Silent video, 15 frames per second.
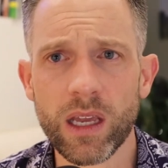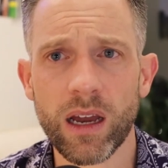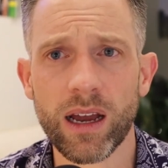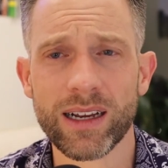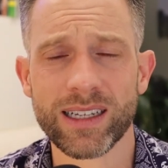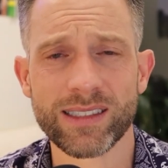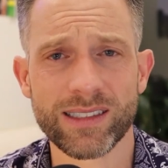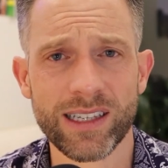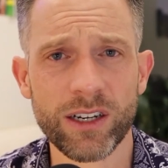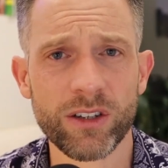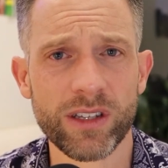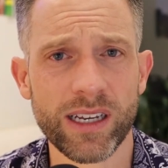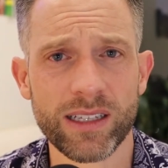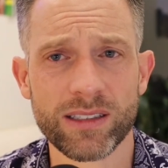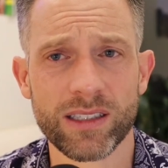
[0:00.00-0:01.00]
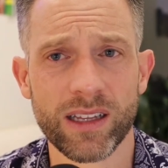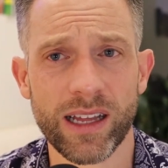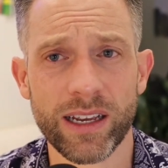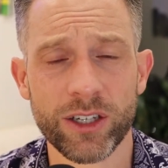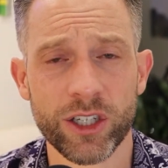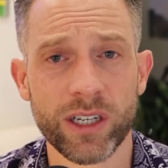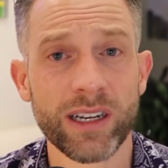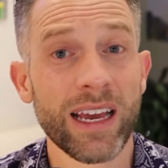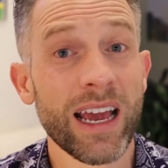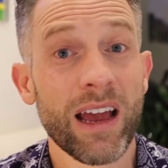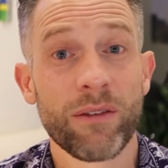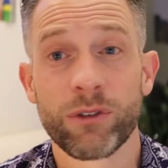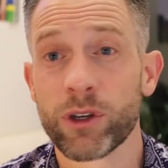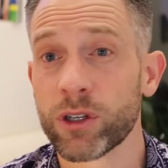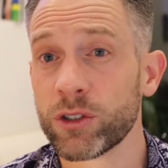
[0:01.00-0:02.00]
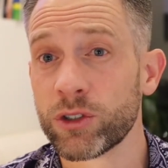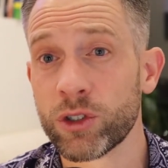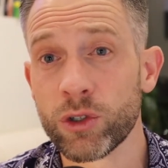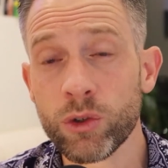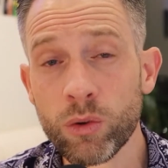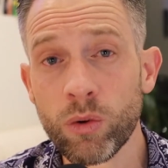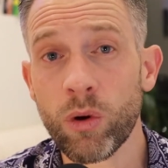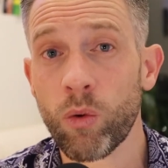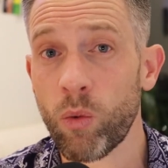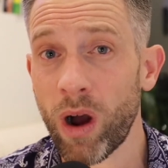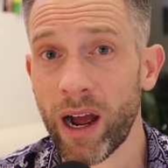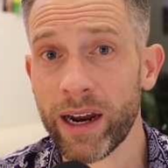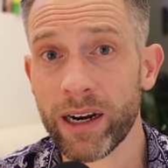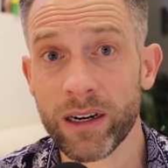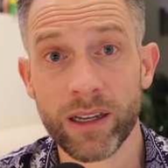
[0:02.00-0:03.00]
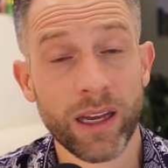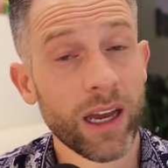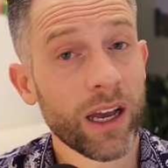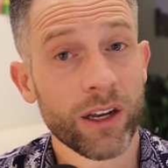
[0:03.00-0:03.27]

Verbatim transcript: Uh, consider the installation. If you can do wired,